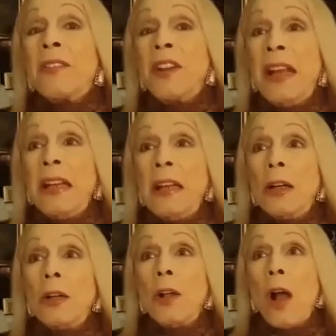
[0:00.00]
they
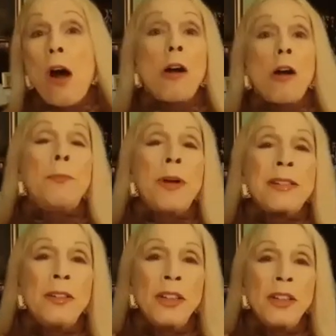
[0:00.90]
are
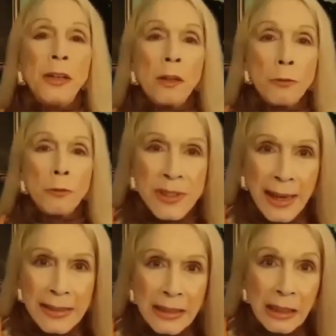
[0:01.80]
presently
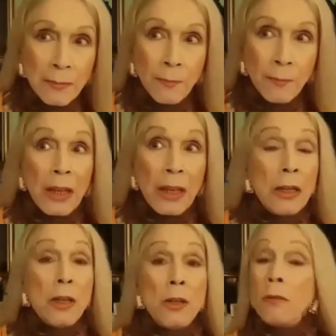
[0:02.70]
representing.
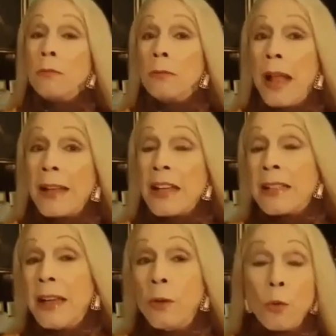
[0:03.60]
As I
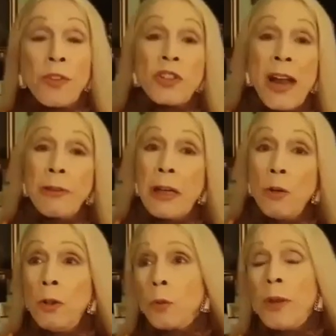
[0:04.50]
say, with Cheryl
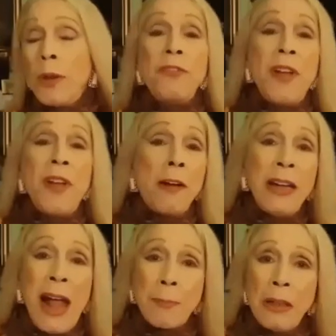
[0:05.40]
Hole, we were very
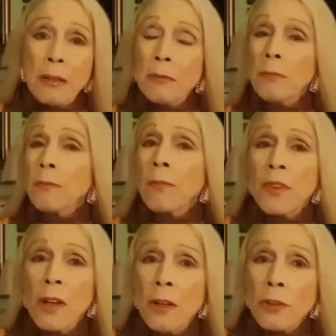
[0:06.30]
happy
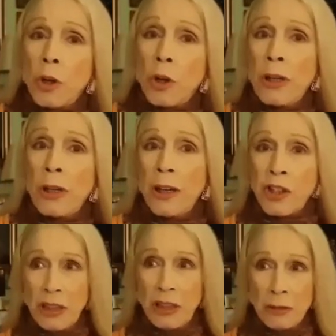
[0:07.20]
to call her
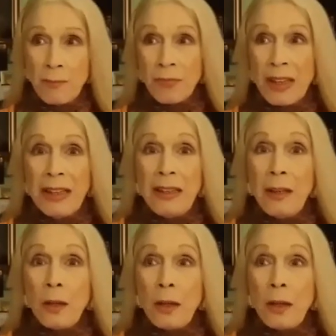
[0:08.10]
she.
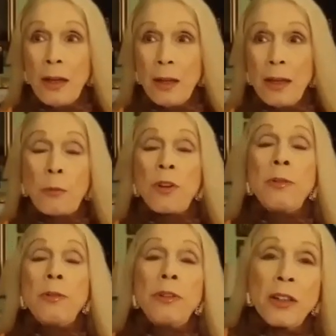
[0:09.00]
It would have
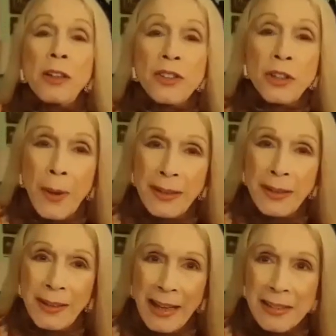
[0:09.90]
been ridiculous to do
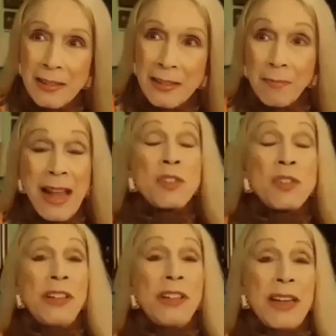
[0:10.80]
anything else. That's
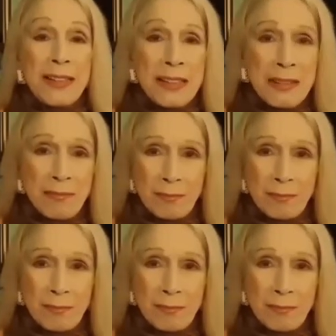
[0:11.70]
politesse.